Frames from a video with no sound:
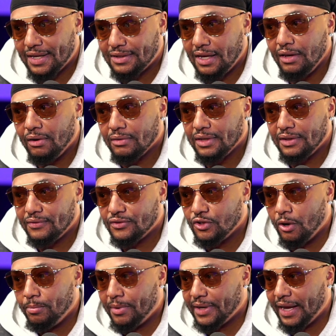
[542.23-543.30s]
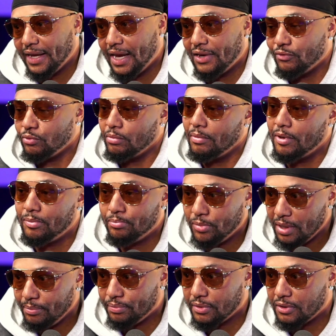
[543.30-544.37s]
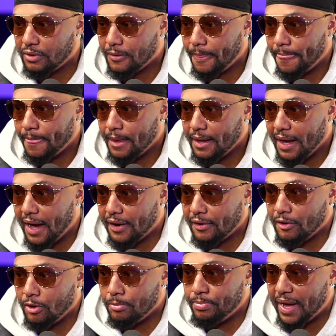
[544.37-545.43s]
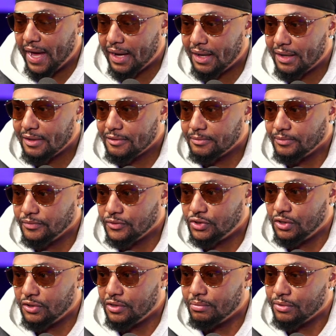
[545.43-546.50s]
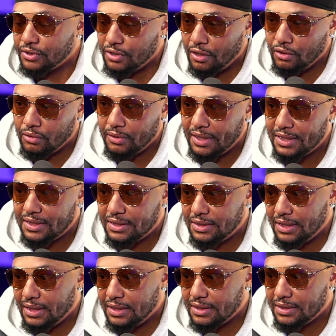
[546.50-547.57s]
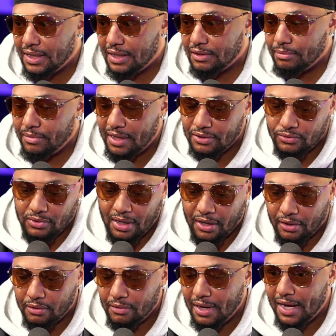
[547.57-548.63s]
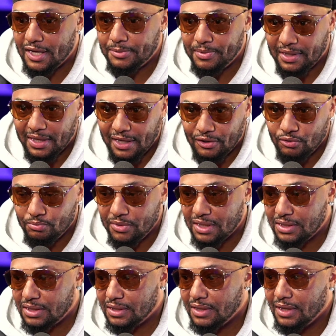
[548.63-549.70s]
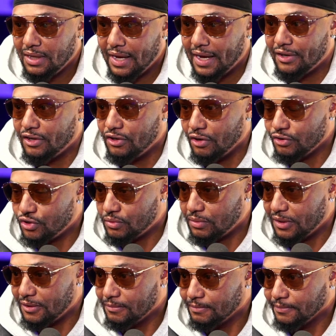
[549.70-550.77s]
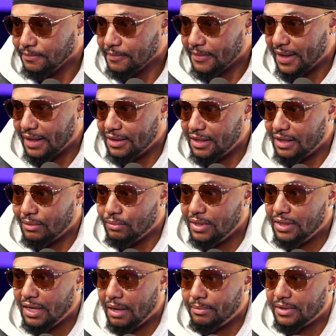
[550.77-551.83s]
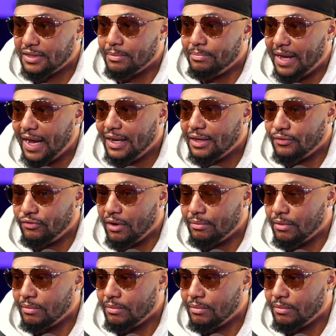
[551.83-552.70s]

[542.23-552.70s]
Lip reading: they they can't even remember how to go back to the maternal instincts and the matriarchal aspect, like you mentioned, and the nurturing. And then we come and demand it from them.